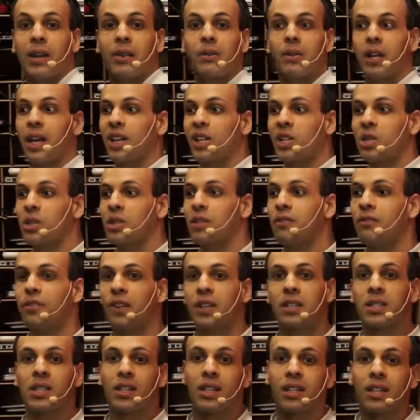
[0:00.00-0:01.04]
don't actually
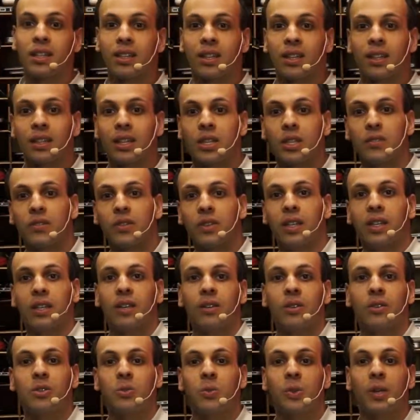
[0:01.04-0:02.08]
fix anything in these
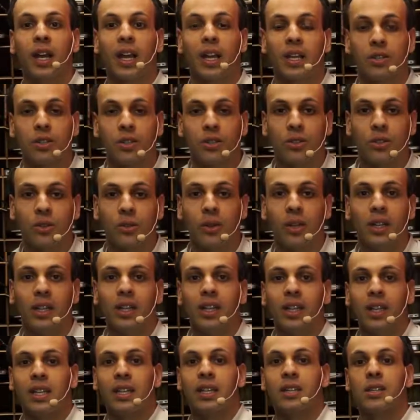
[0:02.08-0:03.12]
videos. What I do
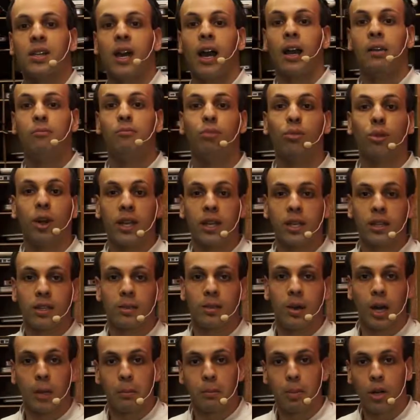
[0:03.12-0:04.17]
is I break
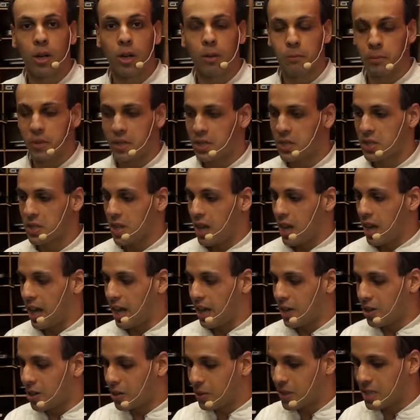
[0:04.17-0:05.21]
them on purpose.
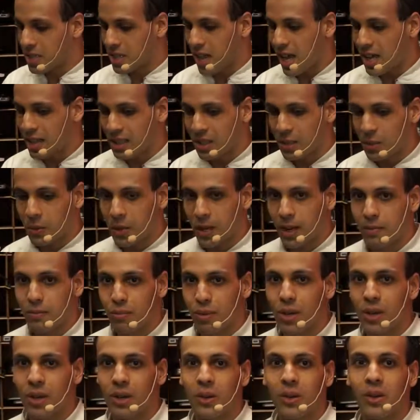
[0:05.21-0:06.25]
I know exactly what I
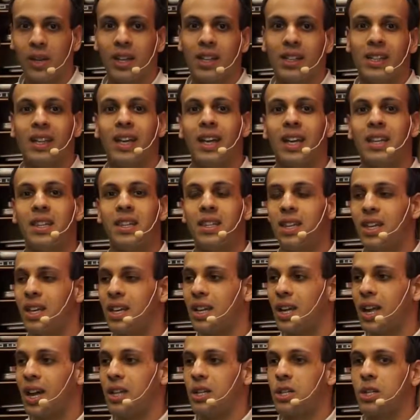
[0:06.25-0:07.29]
broke, and
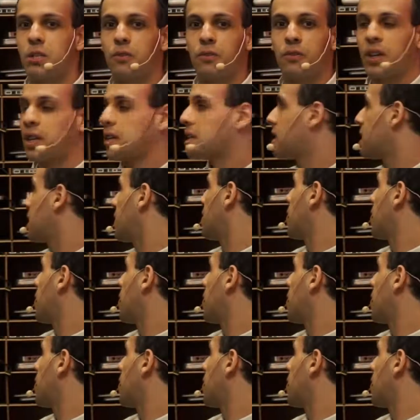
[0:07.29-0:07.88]
then I just fix it,